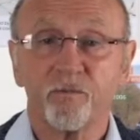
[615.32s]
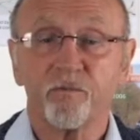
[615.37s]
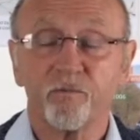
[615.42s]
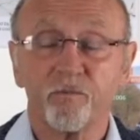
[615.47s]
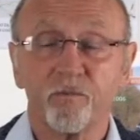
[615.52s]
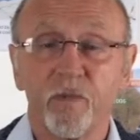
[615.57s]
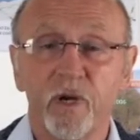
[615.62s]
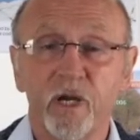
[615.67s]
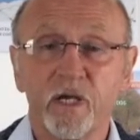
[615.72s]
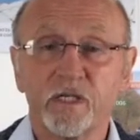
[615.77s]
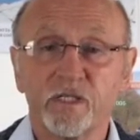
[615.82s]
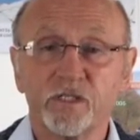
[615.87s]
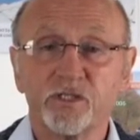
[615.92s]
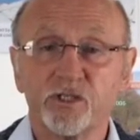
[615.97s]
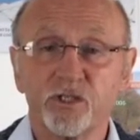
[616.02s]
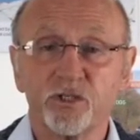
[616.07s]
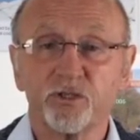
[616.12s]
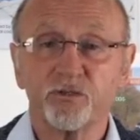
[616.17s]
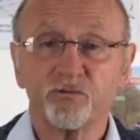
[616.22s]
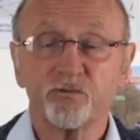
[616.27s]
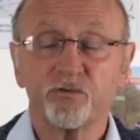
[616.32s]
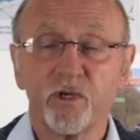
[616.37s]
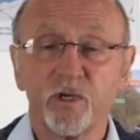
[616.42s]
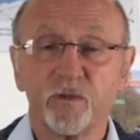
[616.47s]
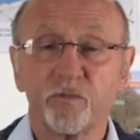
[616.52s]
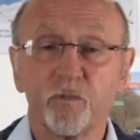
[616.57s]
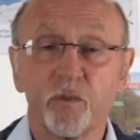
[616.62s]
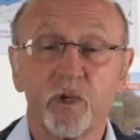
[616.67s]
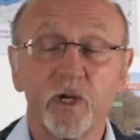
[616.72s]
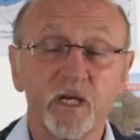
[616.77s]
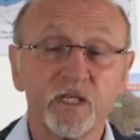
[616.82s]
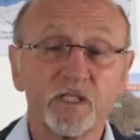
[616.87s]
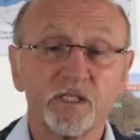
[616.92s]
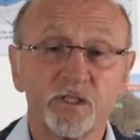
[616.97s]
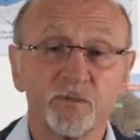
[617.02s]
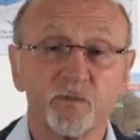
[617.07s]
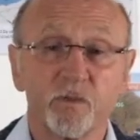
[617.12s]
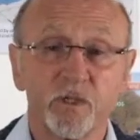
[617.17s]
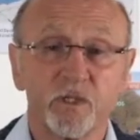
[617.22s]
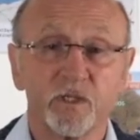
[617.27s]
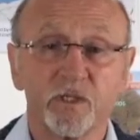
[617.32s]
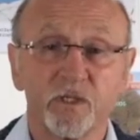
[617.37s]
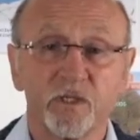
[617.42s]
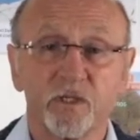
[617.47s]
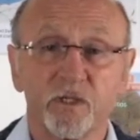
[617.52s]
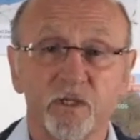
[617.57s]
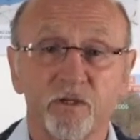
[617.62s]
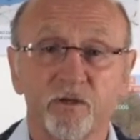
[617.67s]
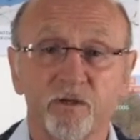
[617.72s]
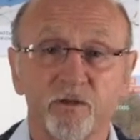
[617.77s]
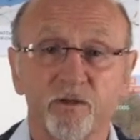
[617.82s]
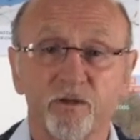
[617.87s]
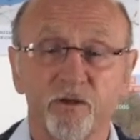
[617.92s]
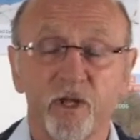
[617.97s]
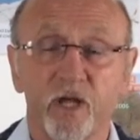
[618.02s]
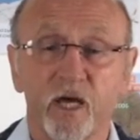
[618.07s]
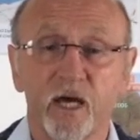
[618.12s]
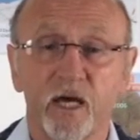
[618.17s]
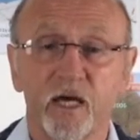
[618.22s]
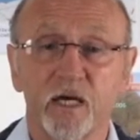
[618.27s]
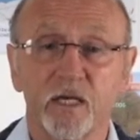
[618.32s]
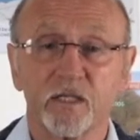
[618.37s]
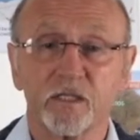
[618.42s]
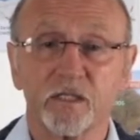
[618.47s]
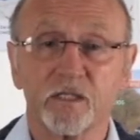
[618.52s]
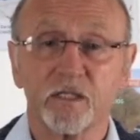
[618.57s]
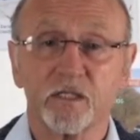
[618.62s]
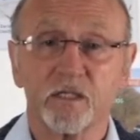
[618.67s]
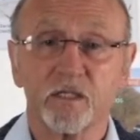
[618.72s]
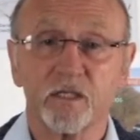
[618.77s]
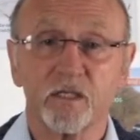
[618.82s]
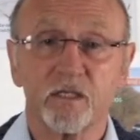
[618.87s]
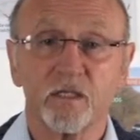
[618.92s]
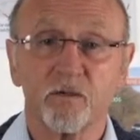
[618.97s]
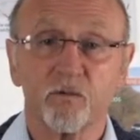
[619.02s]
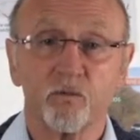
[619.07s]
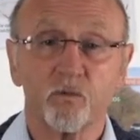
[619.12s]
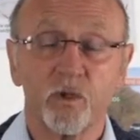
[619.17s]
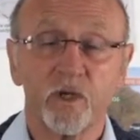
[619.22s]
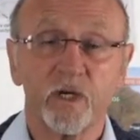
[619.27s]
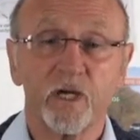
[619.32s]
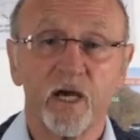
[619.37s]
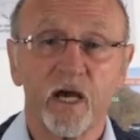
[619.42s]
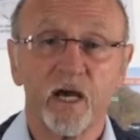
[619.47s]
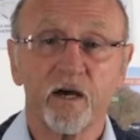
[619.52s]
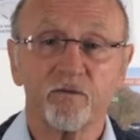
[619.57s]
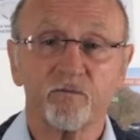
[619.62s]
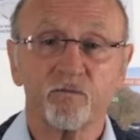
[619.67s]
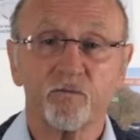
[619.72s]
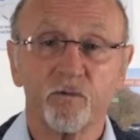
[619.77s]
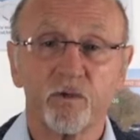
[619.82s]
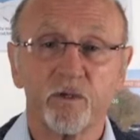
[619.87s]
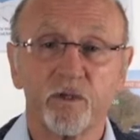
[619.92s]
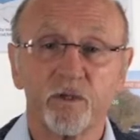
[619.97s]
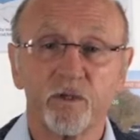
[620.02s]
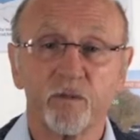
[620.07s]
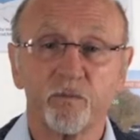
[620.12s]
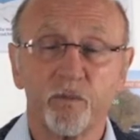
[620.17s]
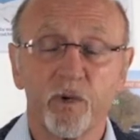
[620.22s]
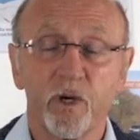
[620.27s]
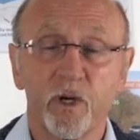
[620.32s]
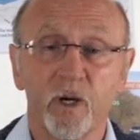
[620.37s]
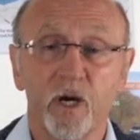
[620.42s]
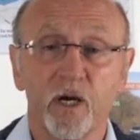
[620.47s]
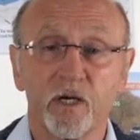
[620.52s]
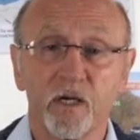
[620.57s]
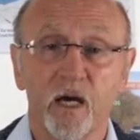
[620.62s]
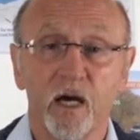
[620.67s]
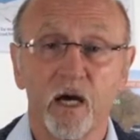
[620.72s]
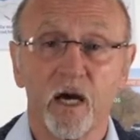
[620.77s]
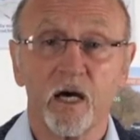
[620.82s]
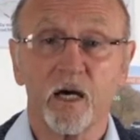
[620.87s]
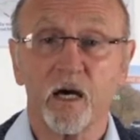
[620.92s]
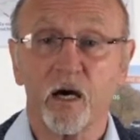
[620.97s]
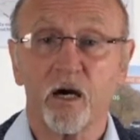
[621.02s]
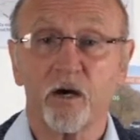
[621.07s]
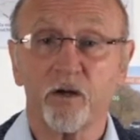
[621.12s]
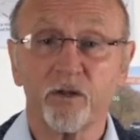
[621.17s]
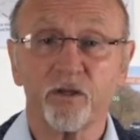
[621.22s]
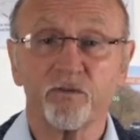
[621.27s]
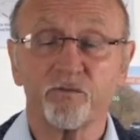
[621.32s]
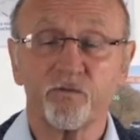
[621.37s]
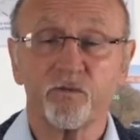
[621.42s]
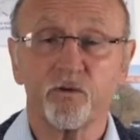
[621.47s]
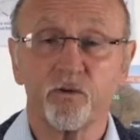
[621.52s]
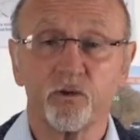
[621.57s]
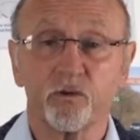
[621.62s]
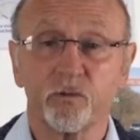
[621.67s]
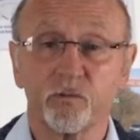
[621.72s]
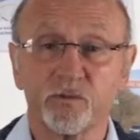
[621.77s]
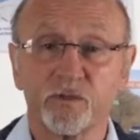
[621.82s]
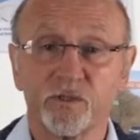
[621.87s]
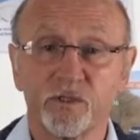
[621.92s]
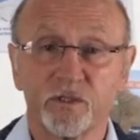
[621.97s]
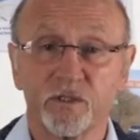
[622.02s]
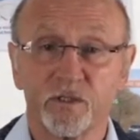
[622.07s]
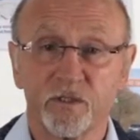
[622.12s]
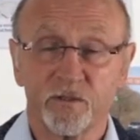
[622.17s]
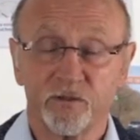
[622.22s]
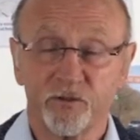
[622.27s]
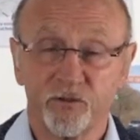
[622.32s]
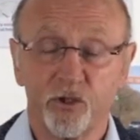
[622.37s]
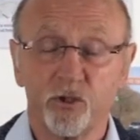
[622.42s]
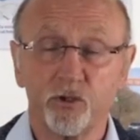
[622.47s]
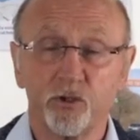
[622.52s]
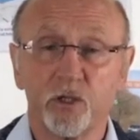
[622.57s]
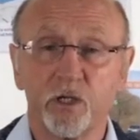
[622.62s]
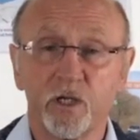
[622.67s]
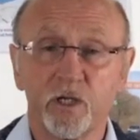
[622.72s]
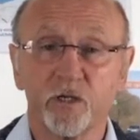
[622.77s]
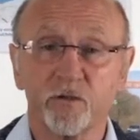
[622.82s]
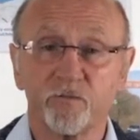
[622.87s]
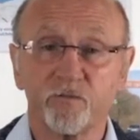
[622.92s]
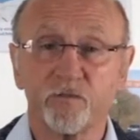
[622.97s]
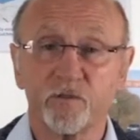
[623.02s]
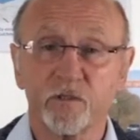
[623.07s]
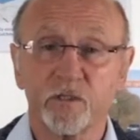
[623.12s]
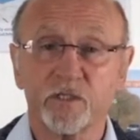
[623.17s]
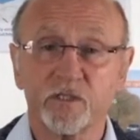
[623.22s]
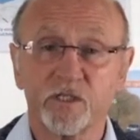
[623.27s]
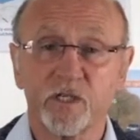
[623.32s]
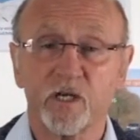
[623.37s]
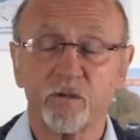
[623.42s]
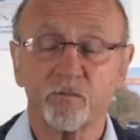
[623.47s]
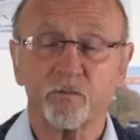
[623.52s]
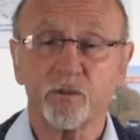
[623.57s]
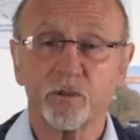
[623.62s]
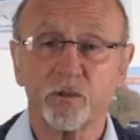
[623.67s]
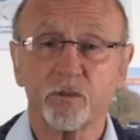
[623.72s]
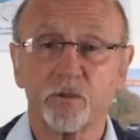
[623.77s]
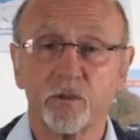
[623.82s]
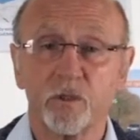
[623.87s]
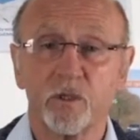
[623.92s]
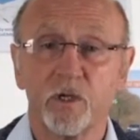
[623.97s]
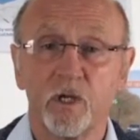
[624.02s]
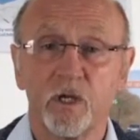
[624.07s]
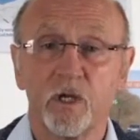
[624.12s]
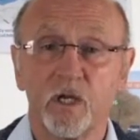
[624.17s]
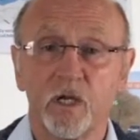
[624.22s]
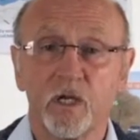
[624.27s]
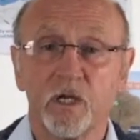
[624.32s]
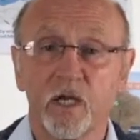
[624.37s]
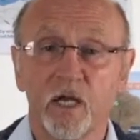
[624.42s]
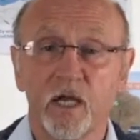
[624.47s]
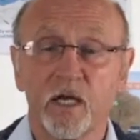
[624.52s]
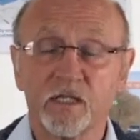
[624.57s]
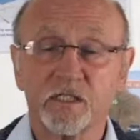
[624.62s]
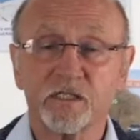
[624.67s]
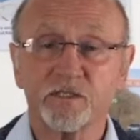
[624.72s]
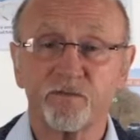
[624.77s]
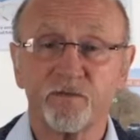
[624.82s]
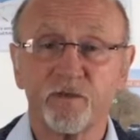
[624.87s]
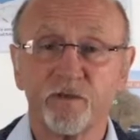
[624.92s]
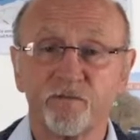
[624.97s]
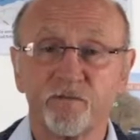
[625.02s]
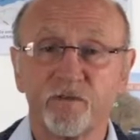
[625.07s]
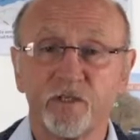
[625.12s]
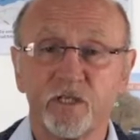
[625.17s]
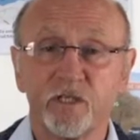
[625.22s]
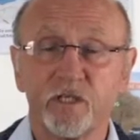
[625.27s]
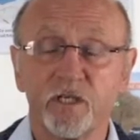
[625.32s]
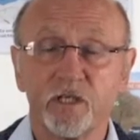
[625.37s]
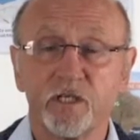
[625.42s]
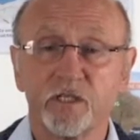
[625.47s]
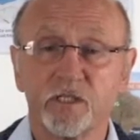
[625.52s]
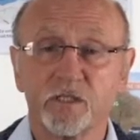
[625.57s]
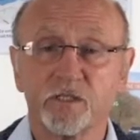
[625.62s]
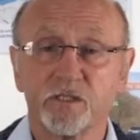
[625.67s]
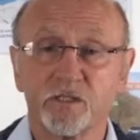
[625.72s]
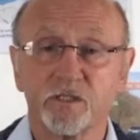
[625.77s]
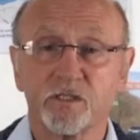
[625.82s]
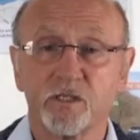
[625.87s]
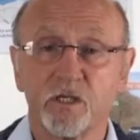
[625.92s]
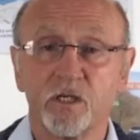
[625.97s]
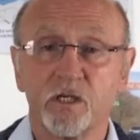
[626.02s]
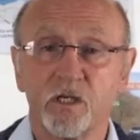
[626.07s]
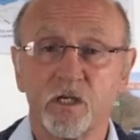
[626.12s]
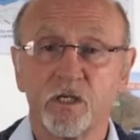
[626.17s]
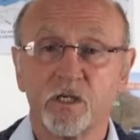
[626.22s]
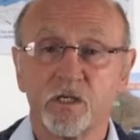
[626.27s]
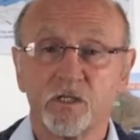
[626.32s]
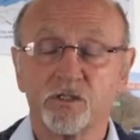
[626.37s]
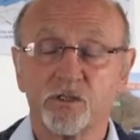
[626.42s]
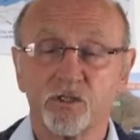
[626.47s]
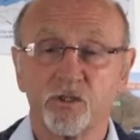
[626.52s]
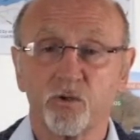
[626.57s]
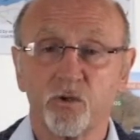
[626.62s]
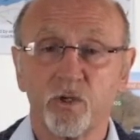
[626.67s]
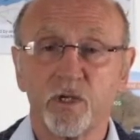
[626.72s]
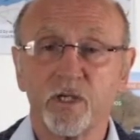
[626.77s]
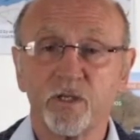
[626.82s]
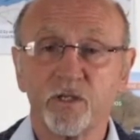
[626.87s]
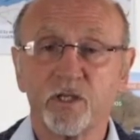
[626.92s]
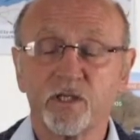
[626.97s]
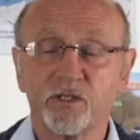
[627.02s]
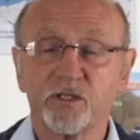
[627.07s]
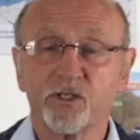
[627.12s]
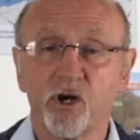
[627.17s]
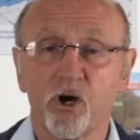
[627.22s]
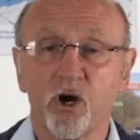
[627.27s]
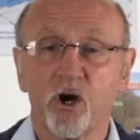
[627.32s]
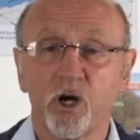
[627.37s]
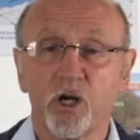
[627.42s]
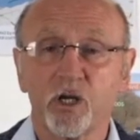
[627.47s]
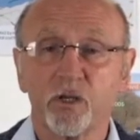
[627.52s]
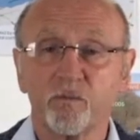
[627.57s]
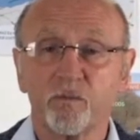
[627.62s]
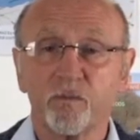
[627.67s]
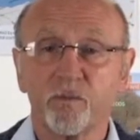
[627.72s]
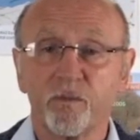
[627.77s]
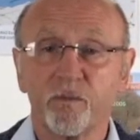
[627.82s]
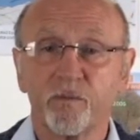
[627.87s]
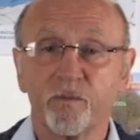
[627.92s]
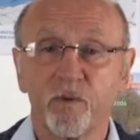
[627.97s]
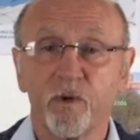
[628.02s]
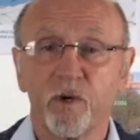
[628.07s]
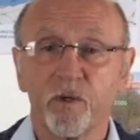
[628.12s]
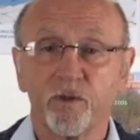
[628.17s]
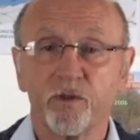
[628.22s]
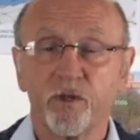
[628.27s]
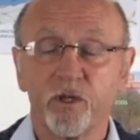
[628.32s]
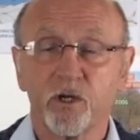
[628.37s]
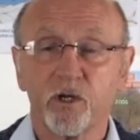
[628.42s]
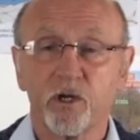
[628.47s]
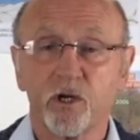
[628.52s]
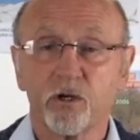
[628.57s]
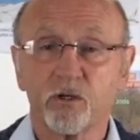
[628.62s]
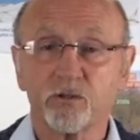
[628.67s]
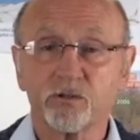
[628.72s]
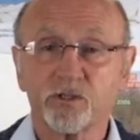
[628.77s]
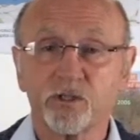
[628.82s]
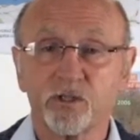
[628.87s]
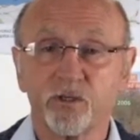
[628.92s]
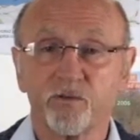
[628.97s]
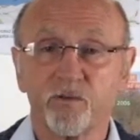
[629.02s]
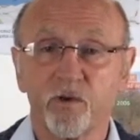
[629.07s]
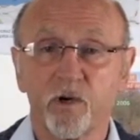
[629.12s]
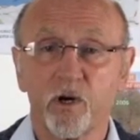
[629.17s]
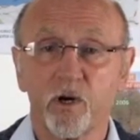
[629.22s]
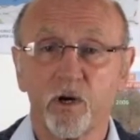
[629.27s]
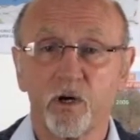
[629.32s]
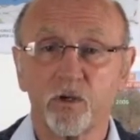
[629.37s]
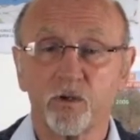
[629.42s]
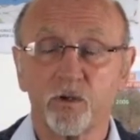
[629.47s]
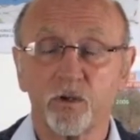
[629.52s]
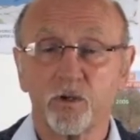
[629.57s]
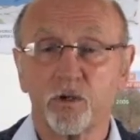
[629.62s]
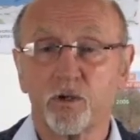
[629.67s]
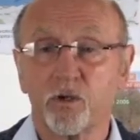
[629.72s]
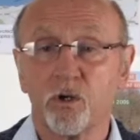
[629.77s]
major replacement that we have with other forms. Nuclear, for example, lasts 50 years. So in the time, the cost of our